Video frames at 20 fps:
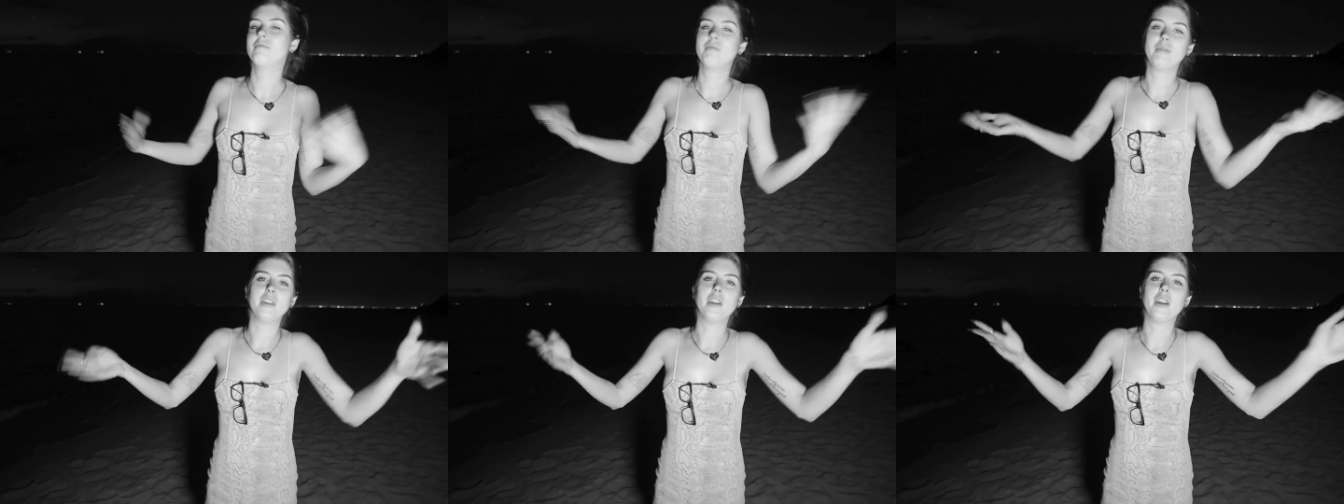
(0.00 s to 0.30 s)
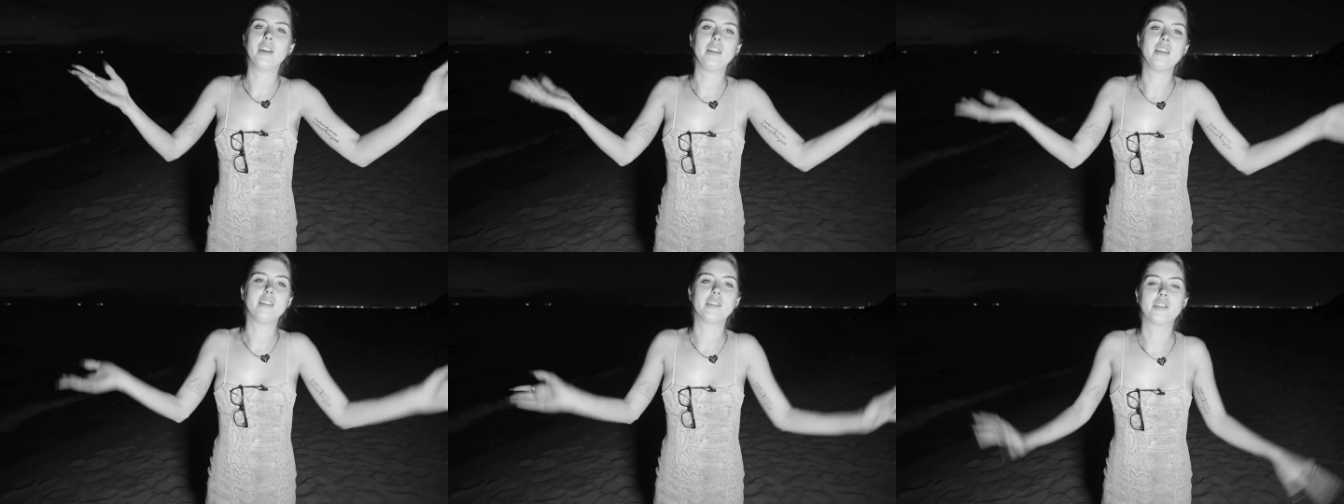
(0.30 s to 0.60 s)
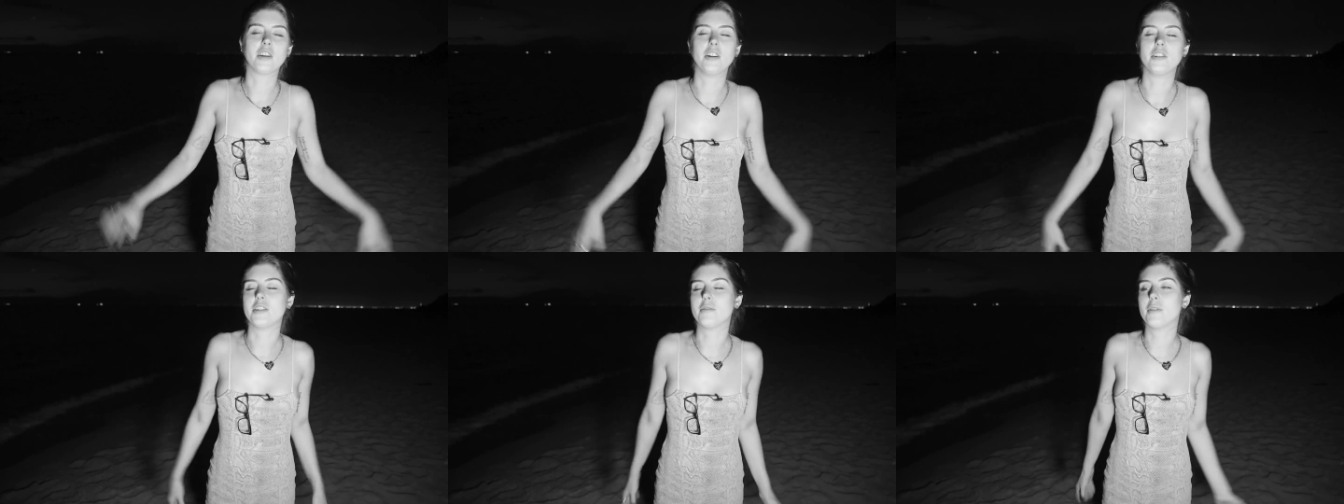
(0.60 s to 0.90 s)
you know, he just
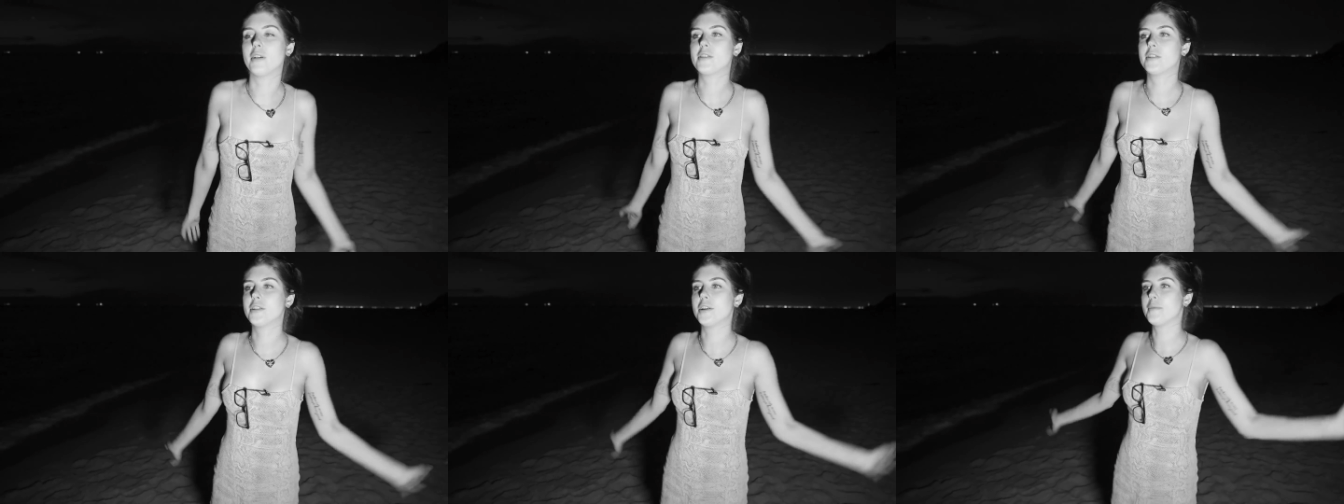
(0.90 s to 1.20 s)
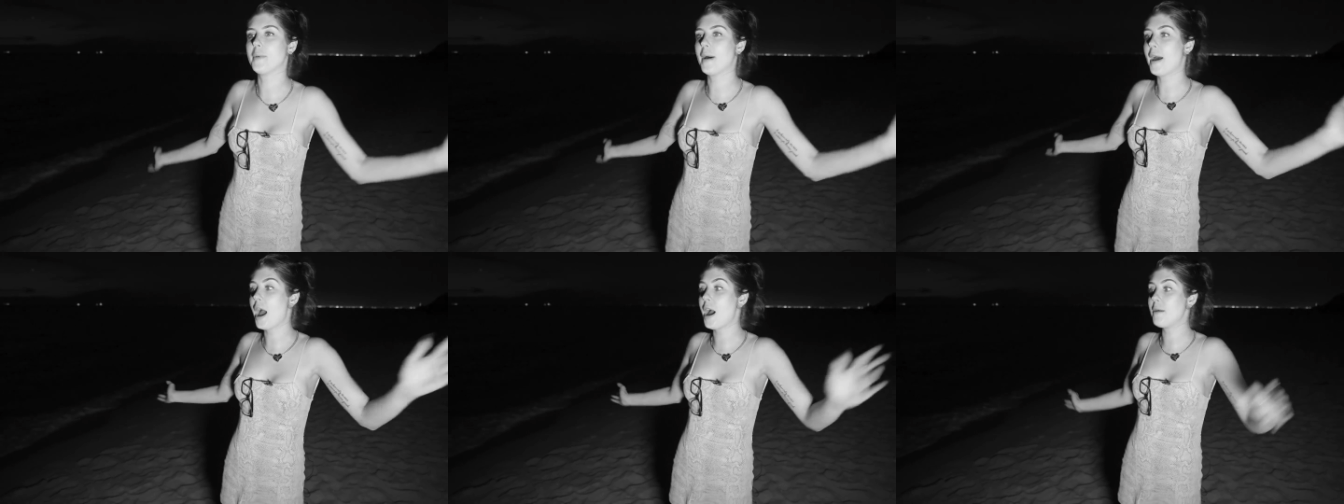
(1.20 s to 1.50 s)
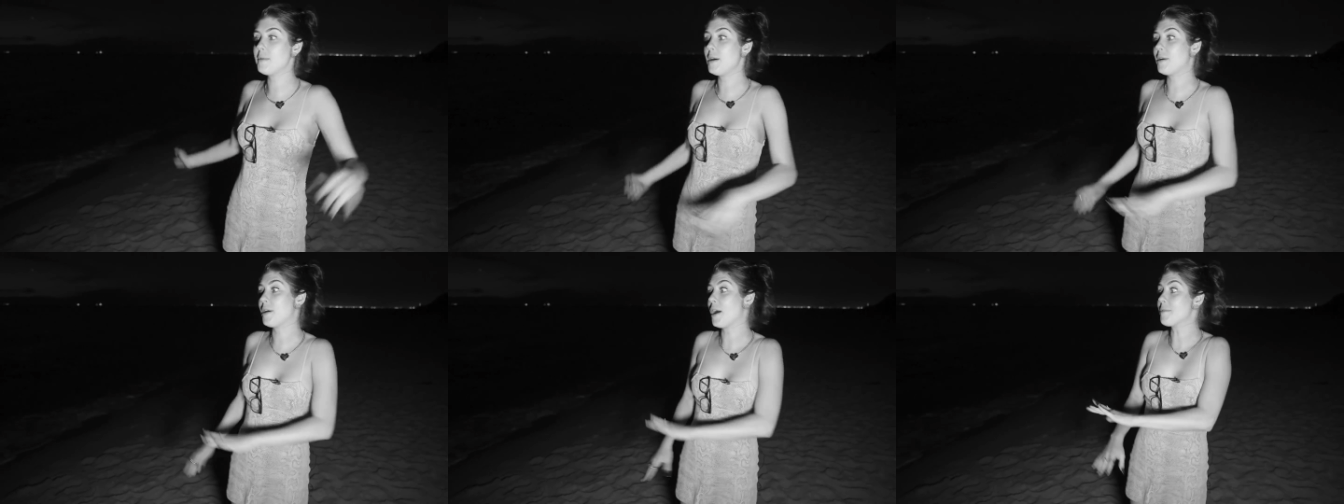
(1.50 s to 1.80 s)
showed you what to do. But
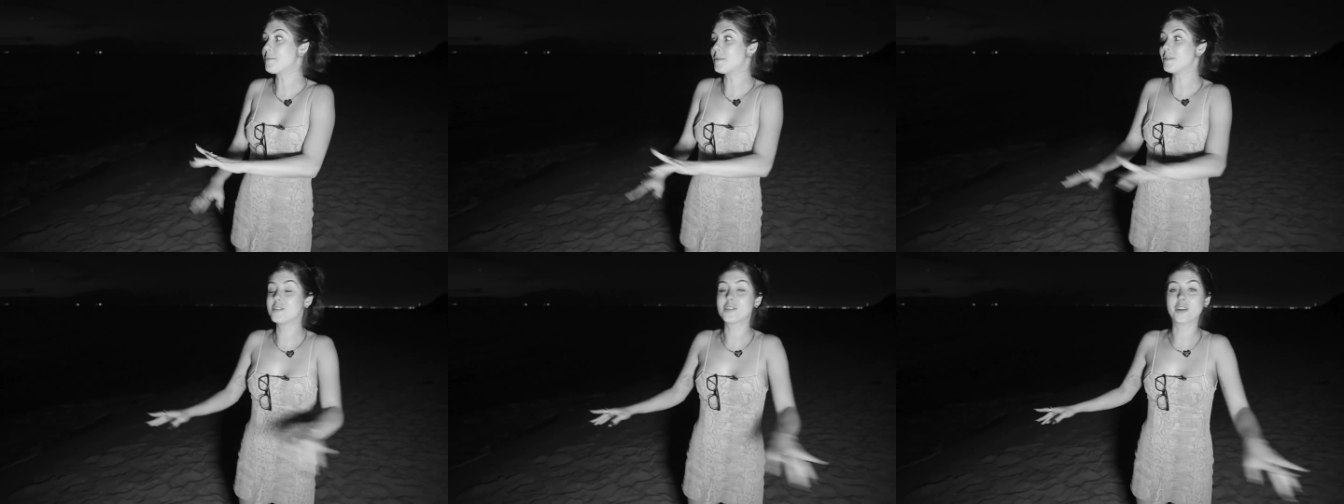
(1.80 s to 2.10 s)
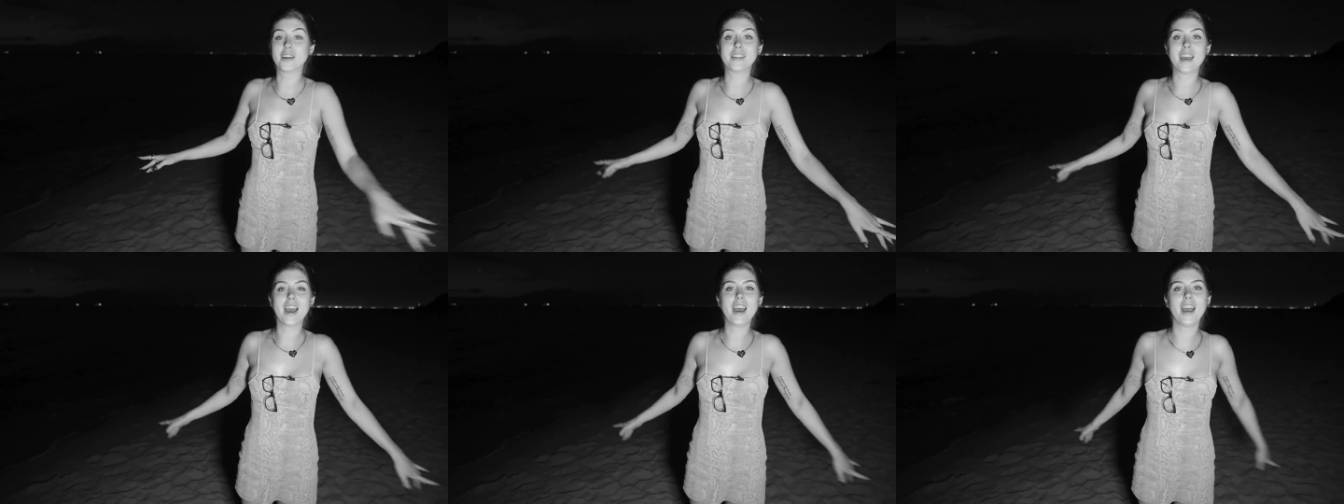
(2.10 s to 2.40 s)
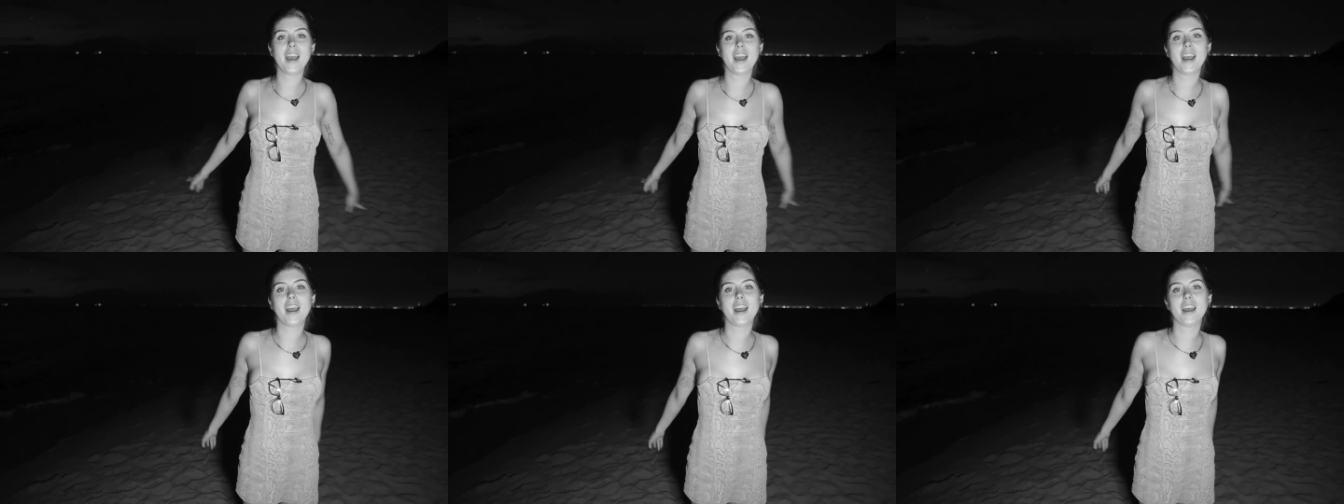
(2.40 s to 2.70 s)
um, yeah, we hope you enjoyed that
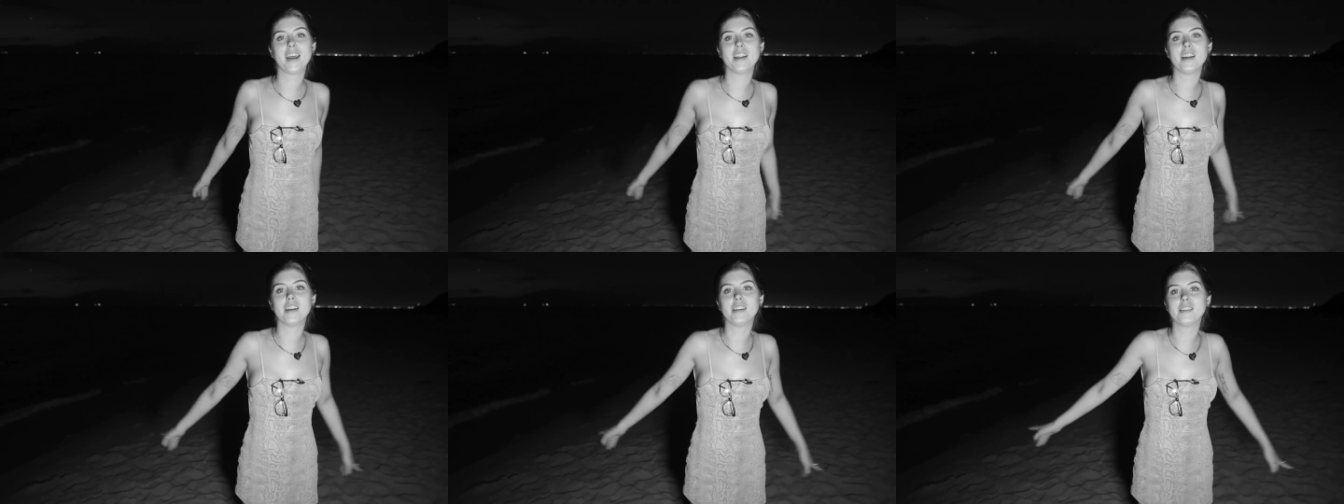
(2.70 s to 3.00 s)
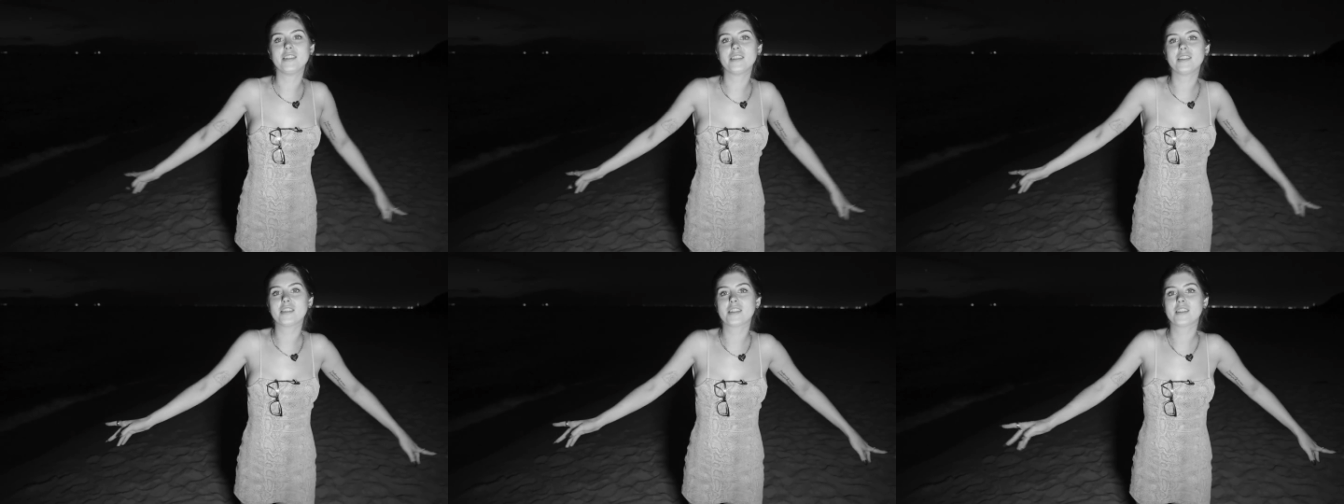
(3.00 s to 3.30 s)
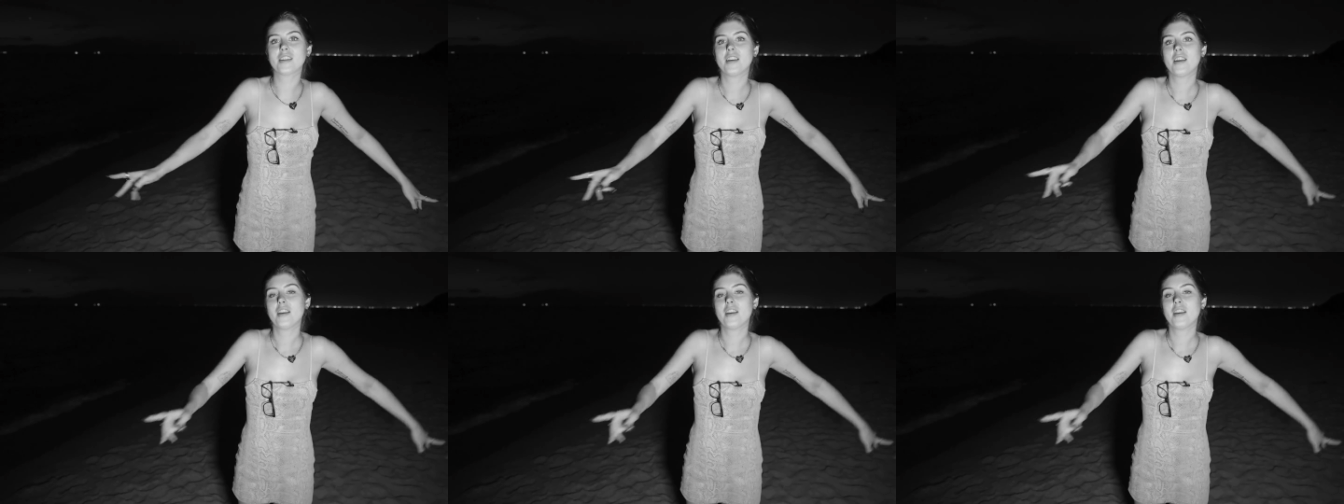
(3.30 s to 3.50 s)
and